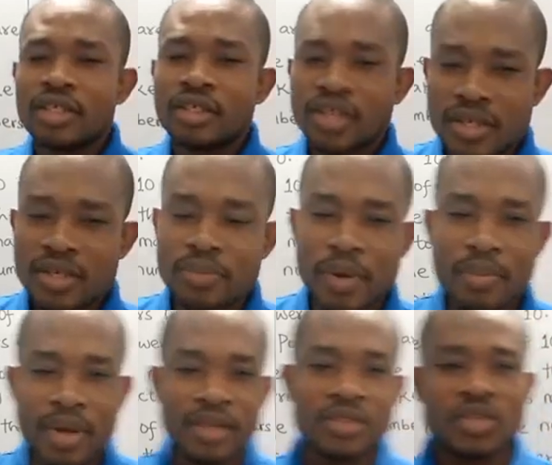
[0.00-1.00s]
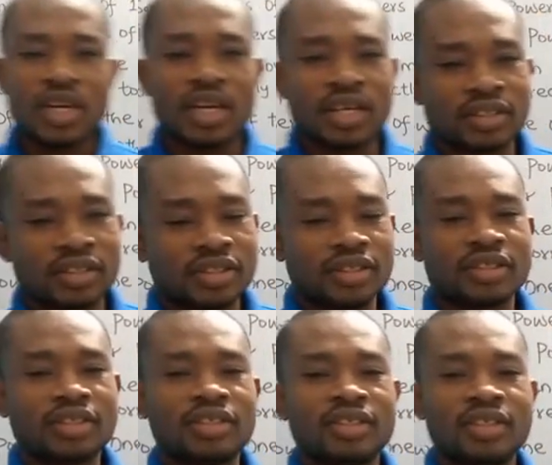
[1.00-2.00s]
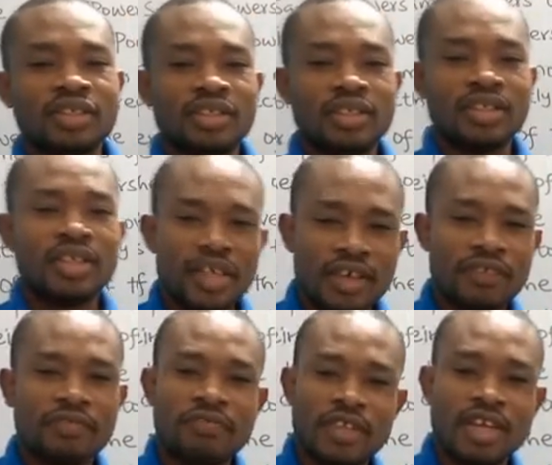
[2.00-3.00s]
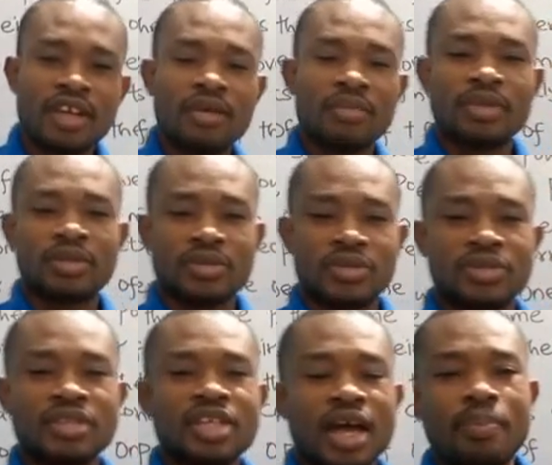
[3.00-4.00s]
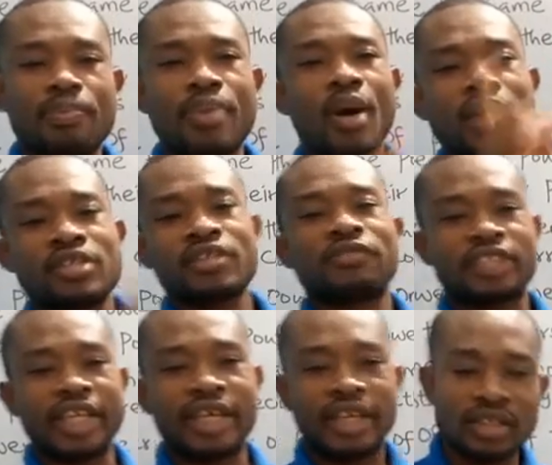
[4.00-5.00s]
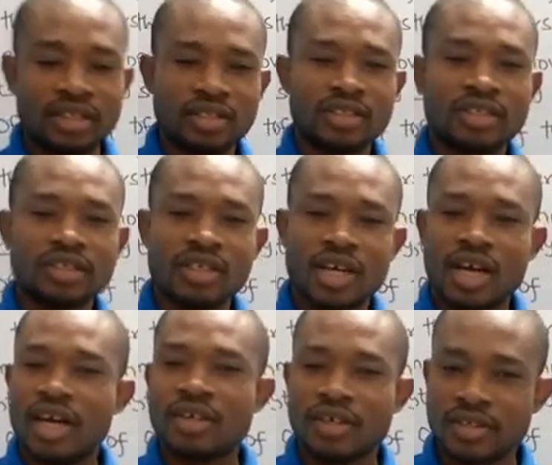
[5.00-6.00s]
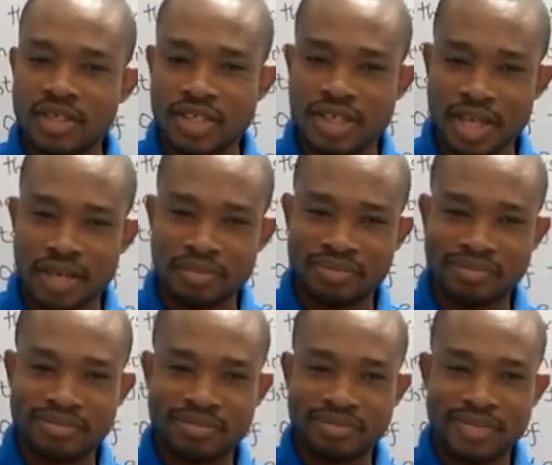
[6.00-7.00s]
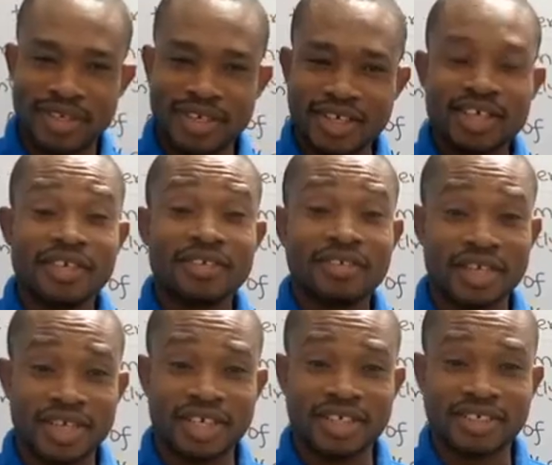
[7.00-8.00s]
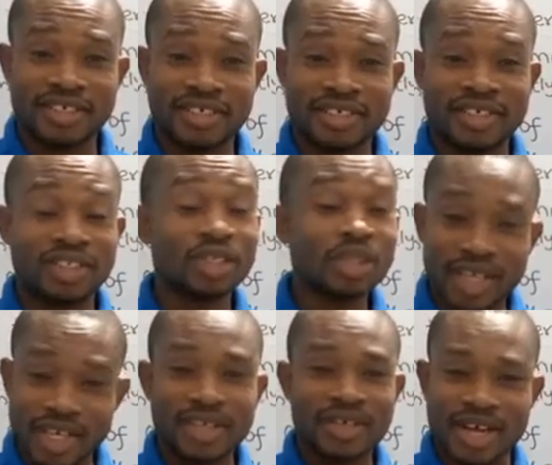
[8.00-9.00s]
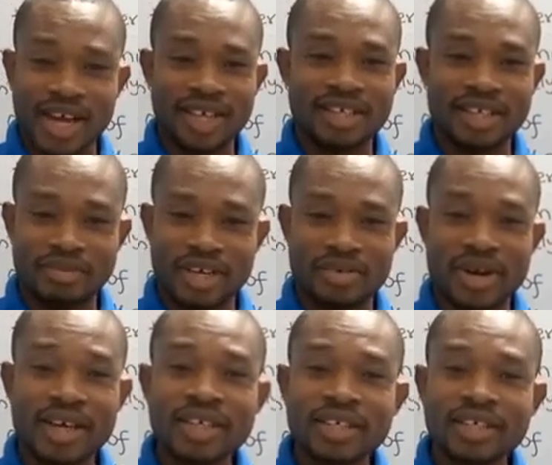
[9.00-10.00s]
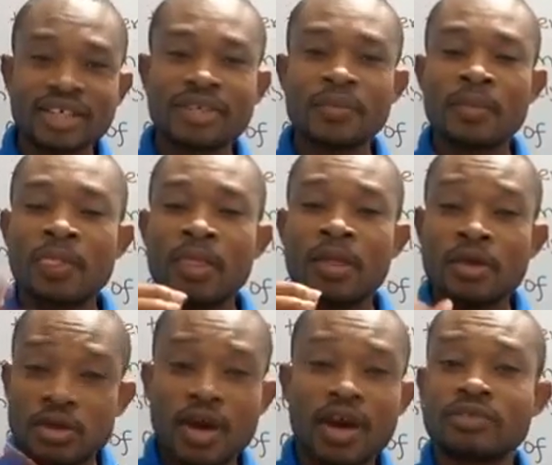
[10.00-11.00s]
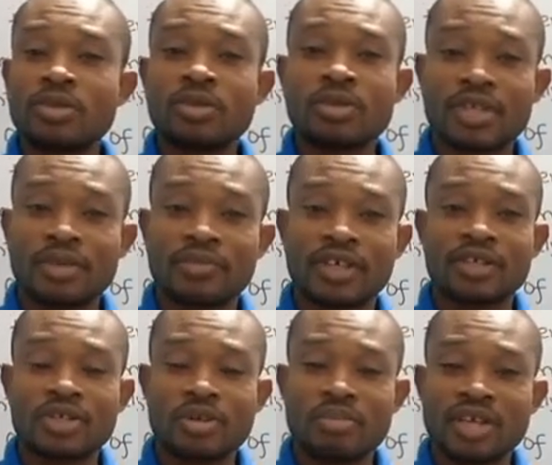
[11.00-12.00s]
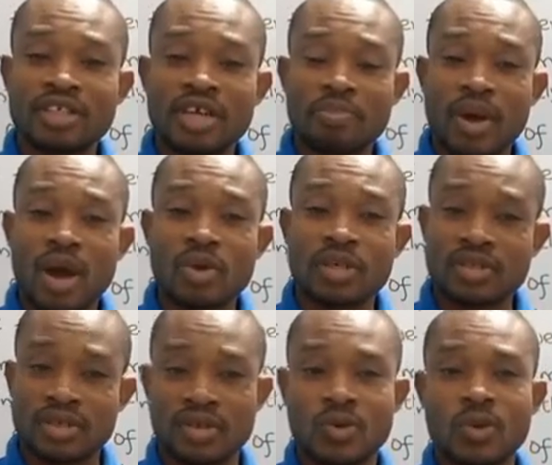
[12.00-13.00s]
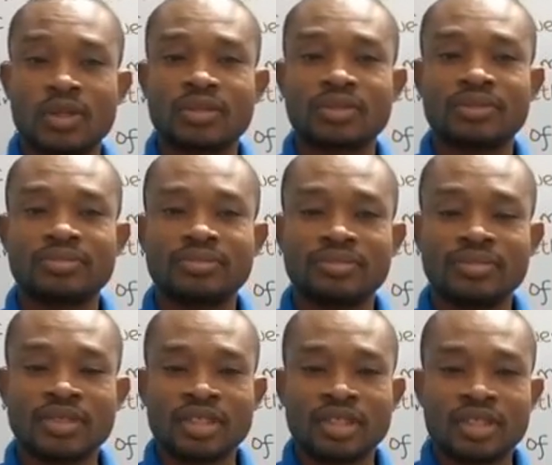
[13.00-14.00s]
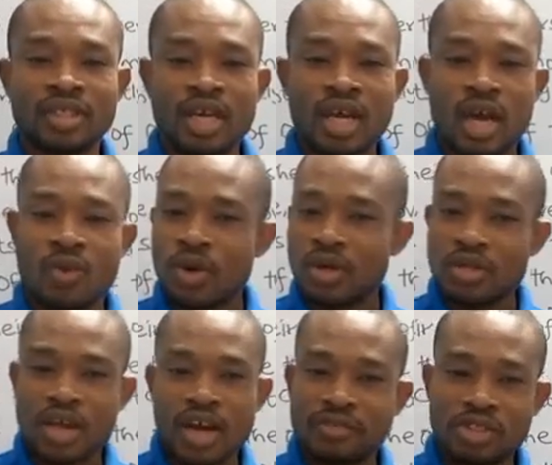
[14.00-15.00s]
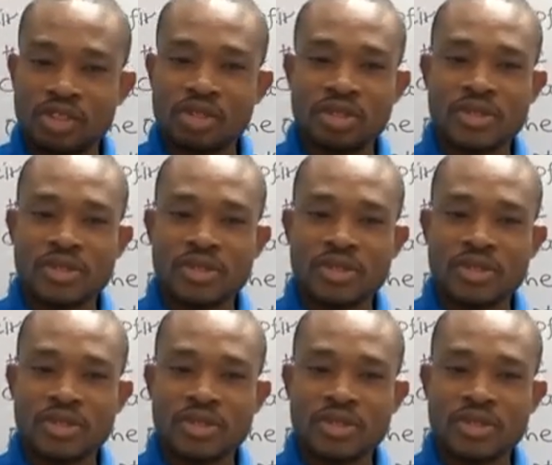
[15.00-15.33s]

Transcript: This simply means that if the numbers, their powers of 10 are not the same, then you cannot add them directly. You have to do something to make their powers equal. And what you have to do